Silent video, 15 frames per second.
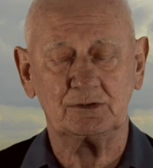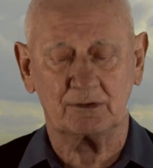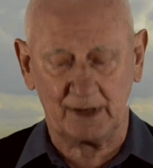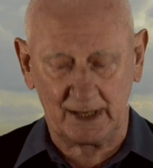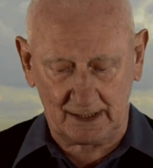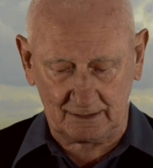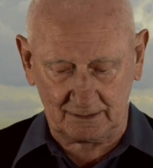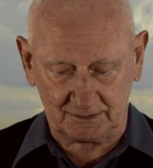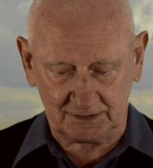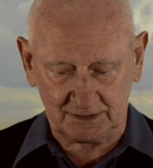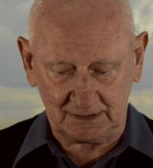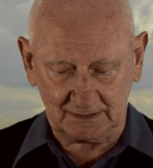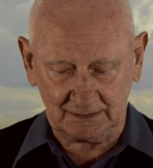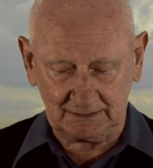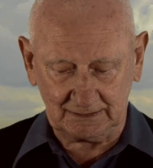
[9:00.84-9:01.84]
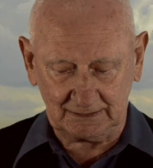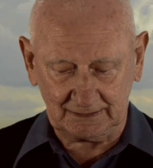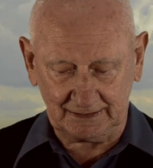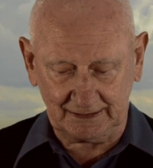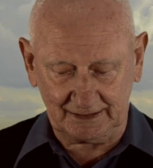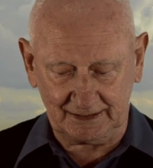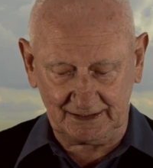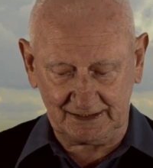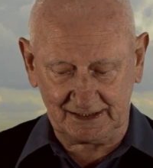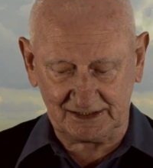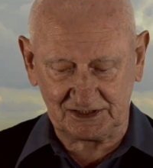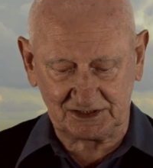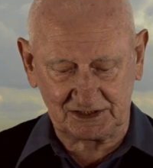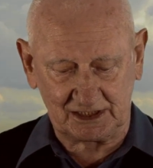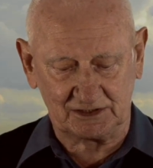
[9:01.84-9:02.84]
ground in the
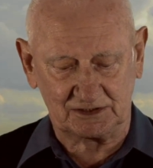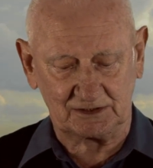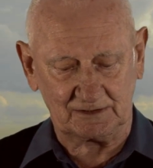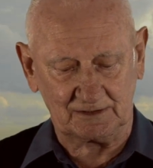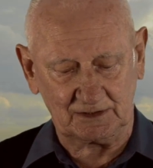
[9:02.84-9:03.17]
ascent